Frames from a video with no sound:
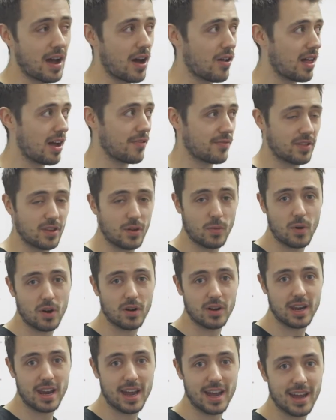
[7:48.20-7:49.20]
Fowler after
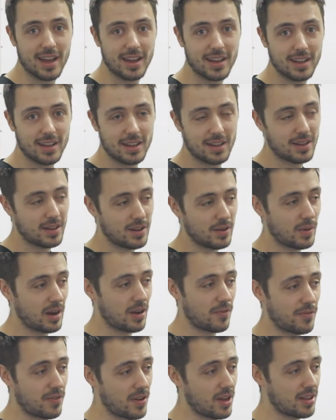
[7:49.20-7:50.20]
1 year. When
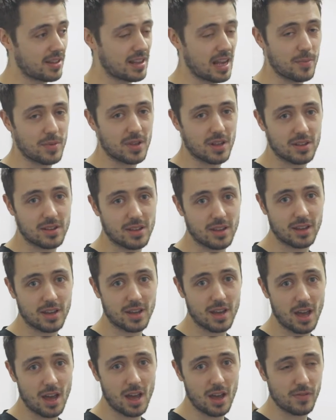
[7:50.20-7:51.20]
he first stepped onto the
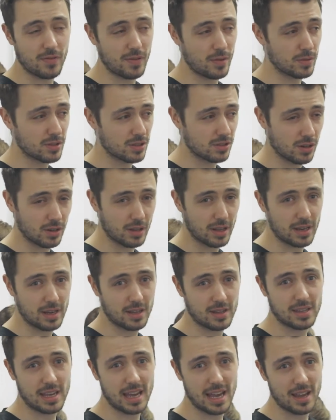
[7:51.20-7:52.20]
curve, he was
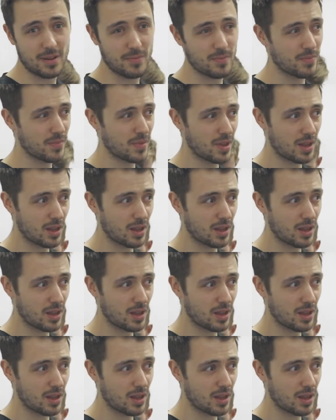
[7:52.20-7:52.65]
struggling to hit